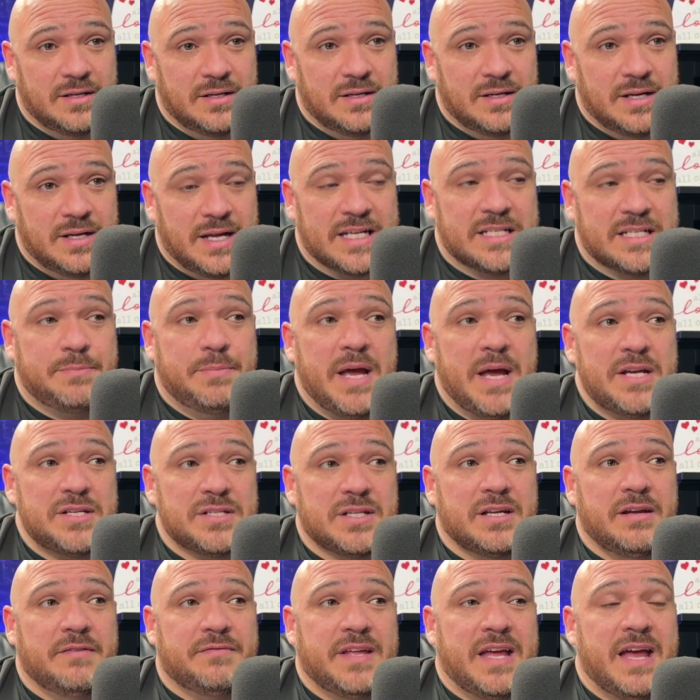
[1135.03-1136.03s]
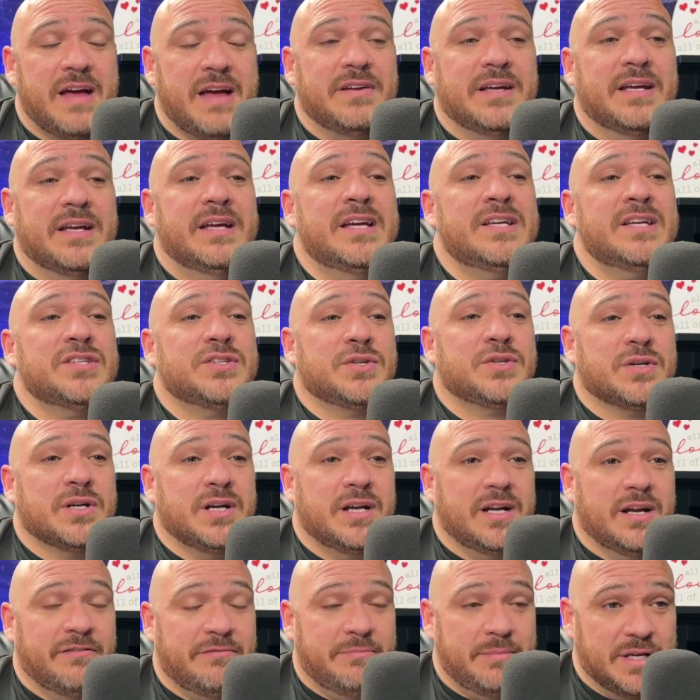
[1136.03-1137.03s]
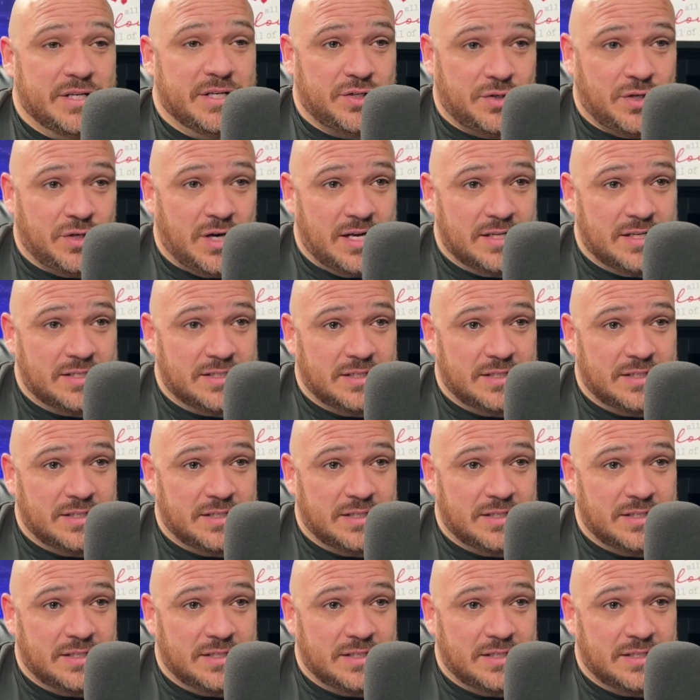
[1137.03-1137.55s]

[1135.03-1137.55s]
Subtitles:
Especially if they have a history of mistrust.